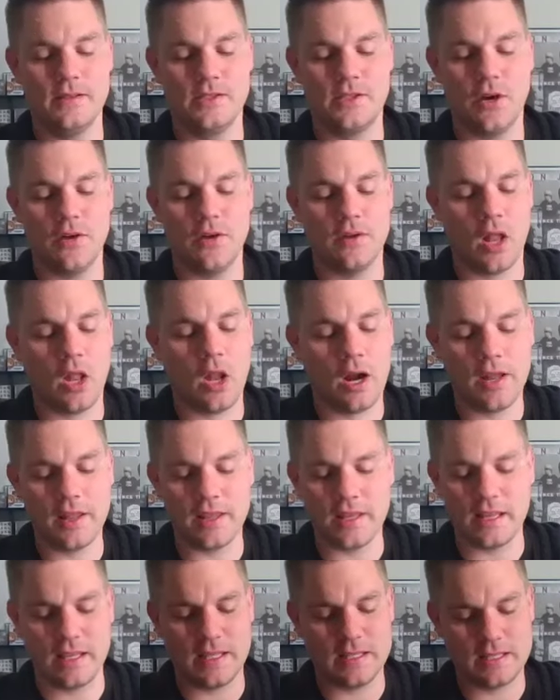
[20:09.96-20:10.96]
so a lot of
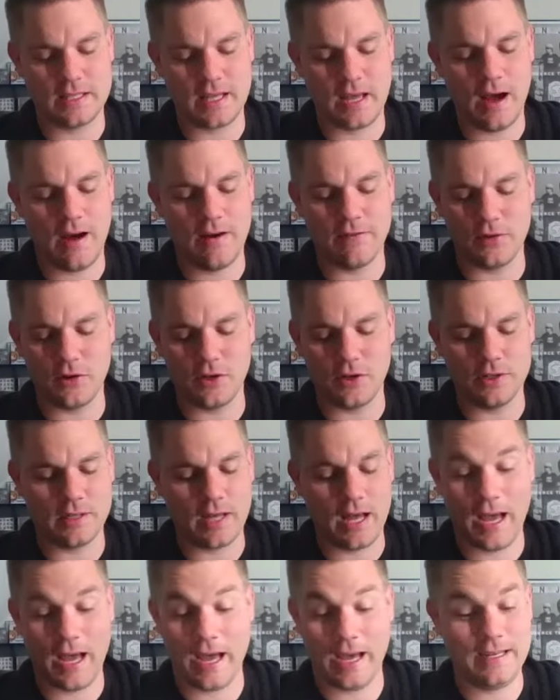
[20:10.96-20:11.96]
these covers
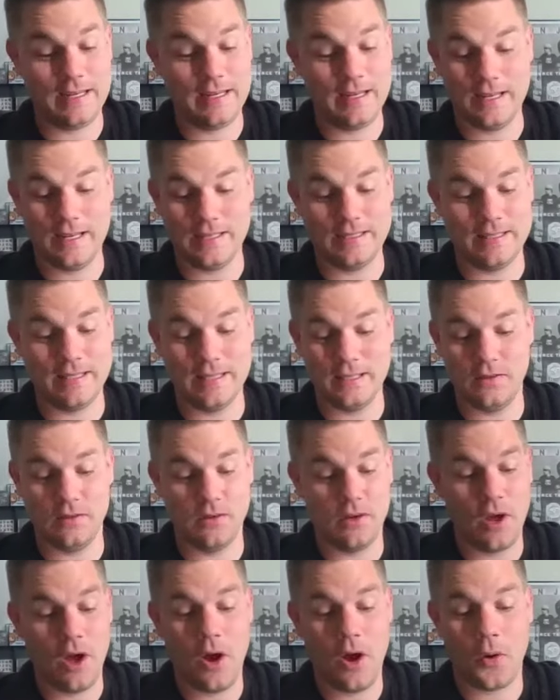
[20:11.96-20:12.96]
I
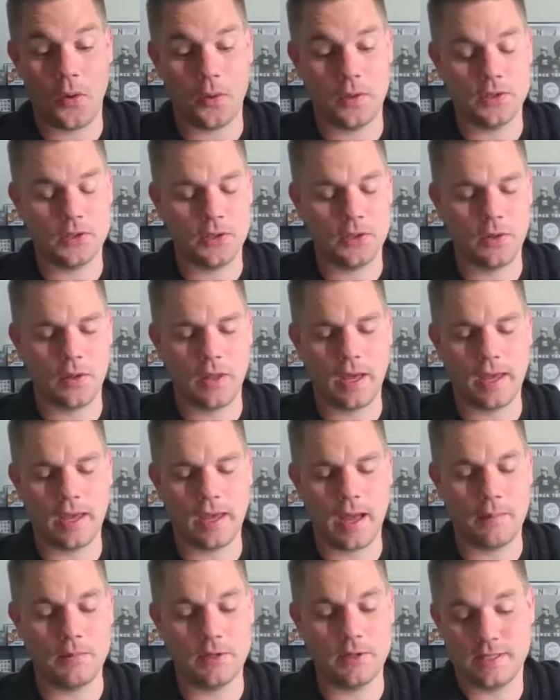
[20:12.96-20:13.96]
didn't know. And so, like,
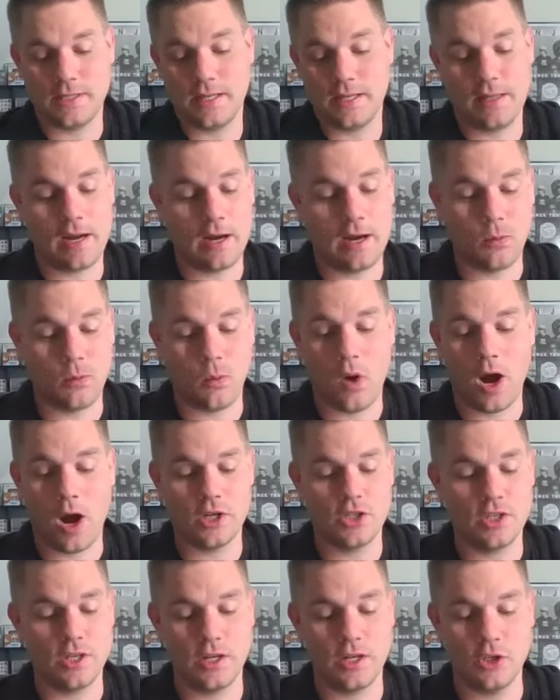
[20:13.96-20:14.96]
I'm just sitting there
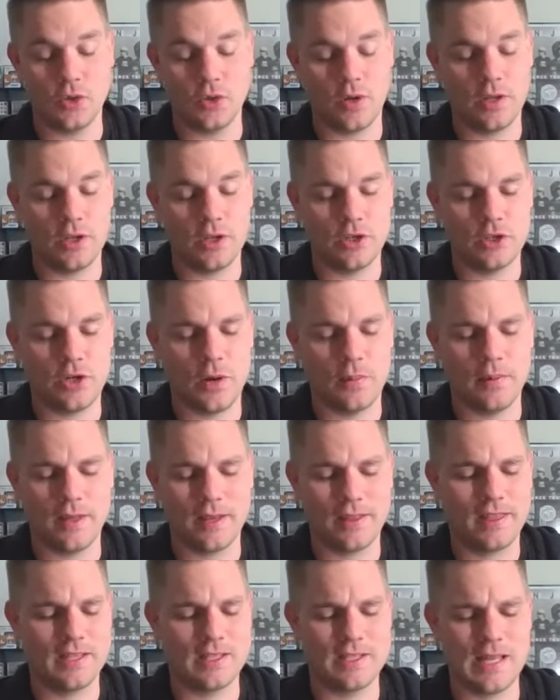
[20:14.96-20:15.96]
watching, enjoying the show. But
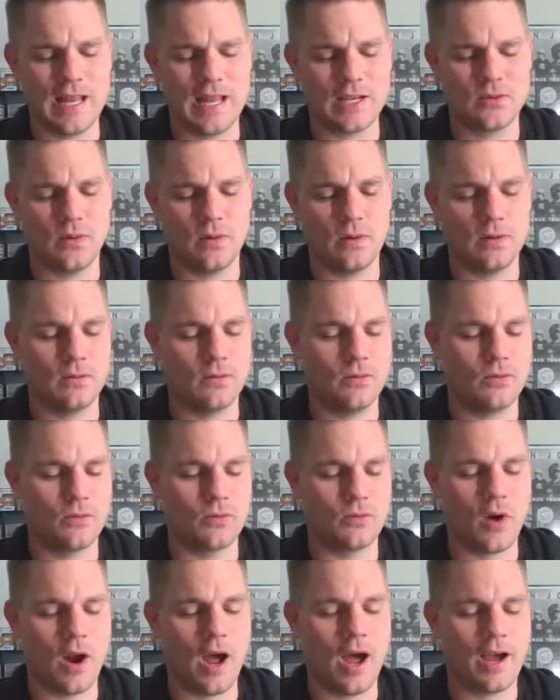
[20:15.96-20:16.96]
like this next one,
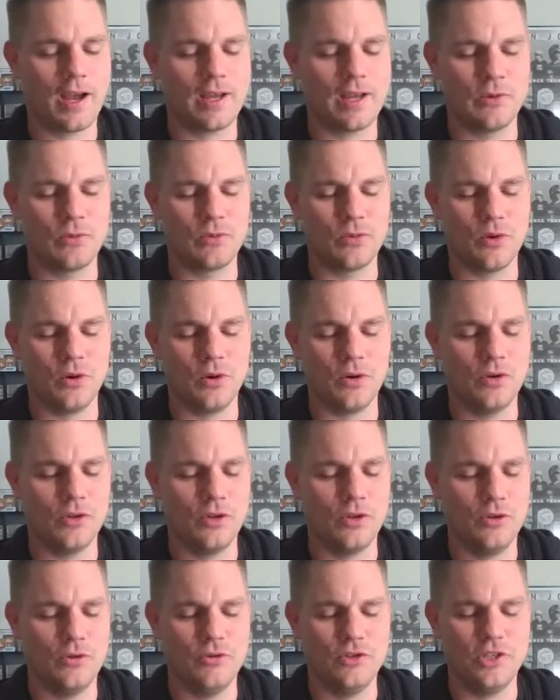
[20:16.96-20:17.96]
Rock and Roll
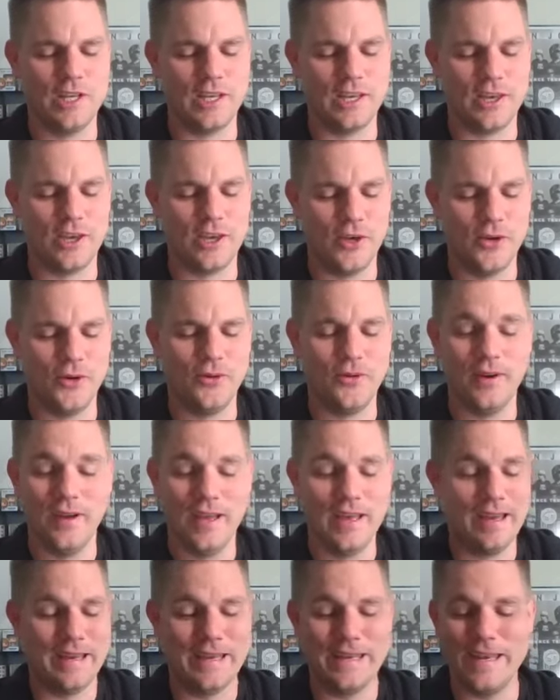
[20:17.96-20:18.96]
Hoochie Coo,
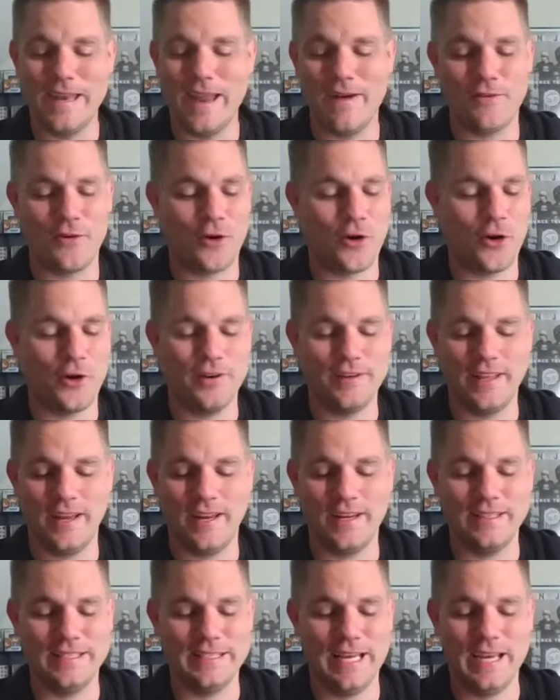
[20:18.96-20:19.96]
never heard
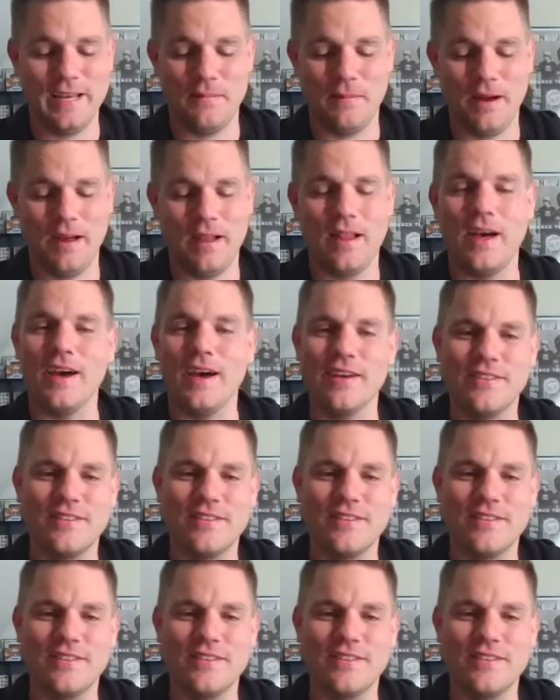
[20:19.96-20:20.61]
that a day in my never life.